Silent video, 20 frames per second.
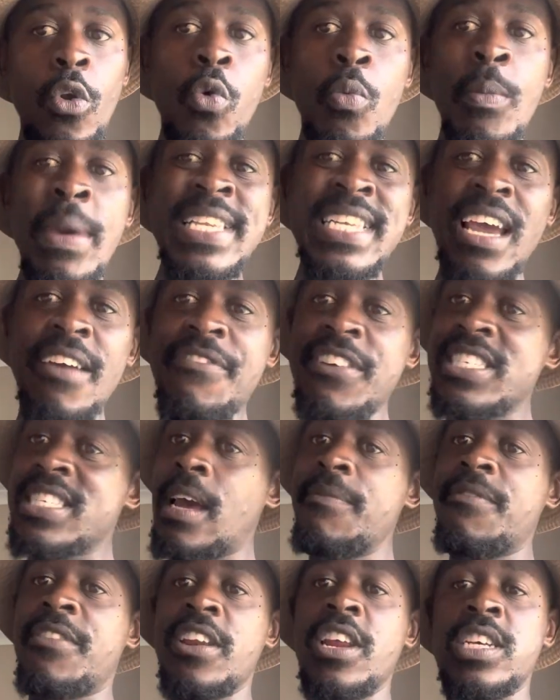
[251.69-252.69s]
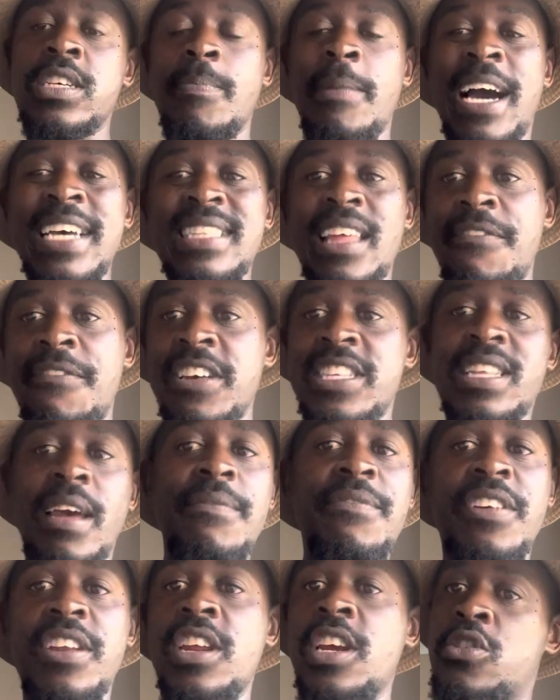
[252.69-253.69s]
better first time finish, master first time
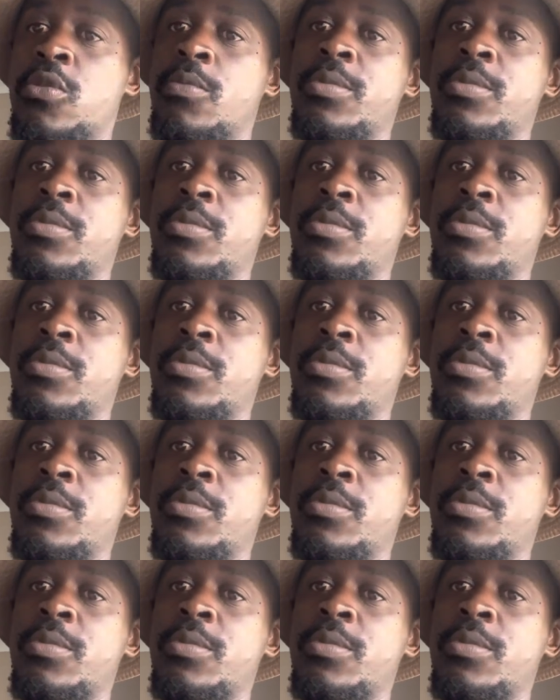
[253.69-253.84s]
finish,